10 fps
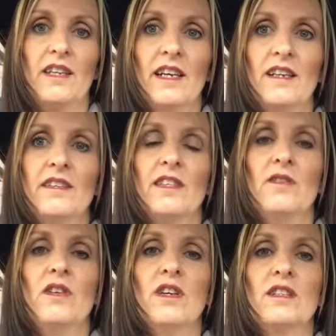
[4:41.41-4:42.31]
Yeah, so
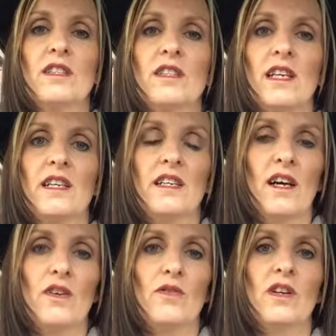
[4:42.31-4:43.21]
learn to say
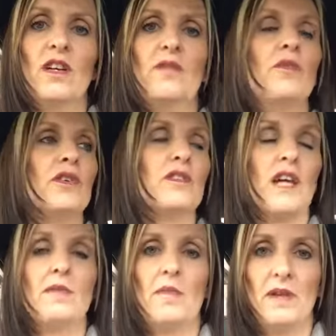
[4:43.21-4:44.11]
no, learn what your
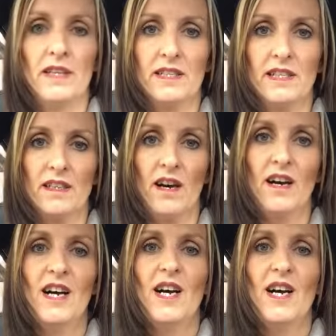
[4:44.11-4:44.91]
capabilities are,